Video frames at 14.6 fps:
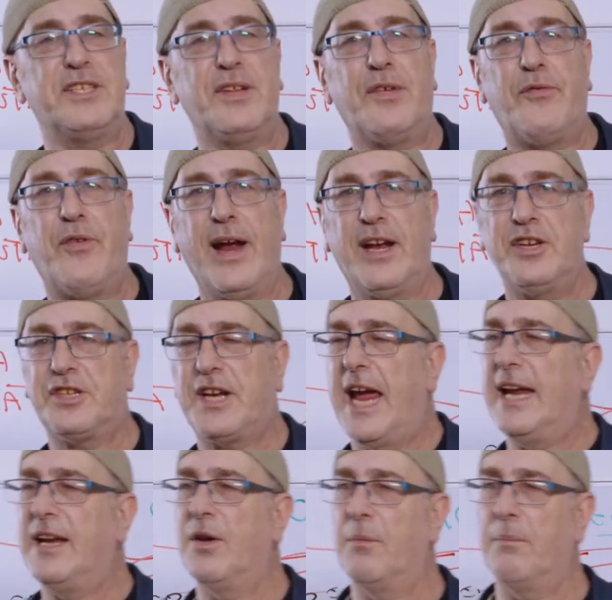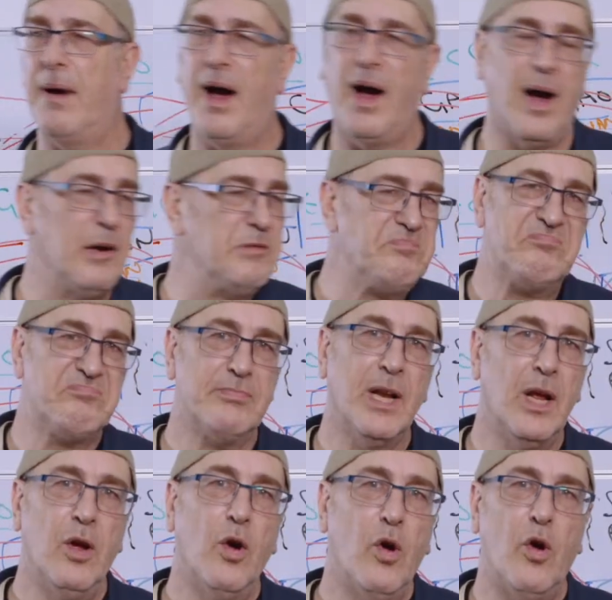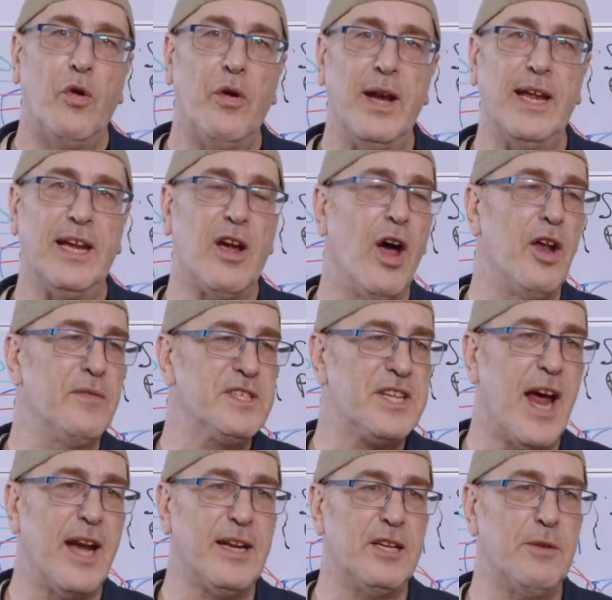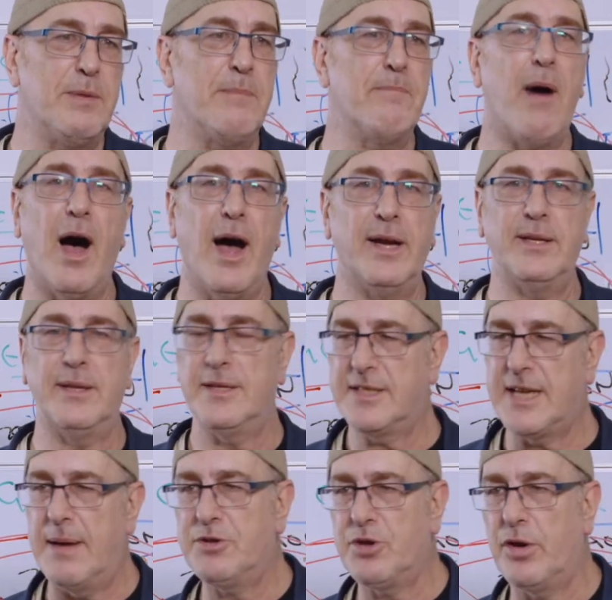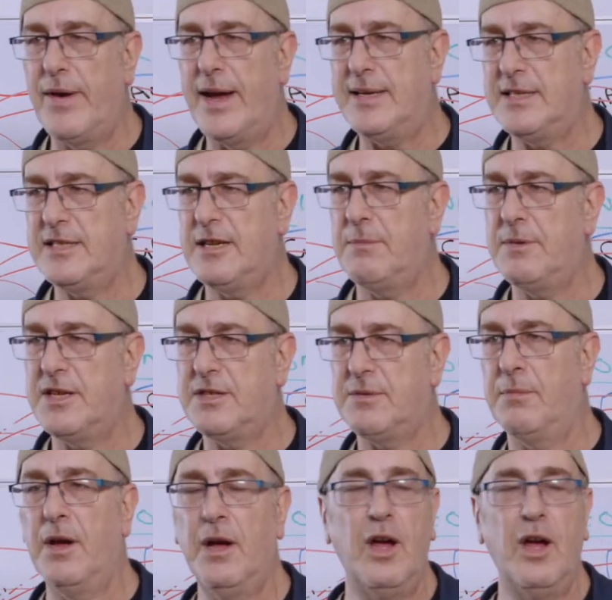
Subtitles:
of the Frankish kingdom are already kind of starting to be mired in the same sort of anti-Semitism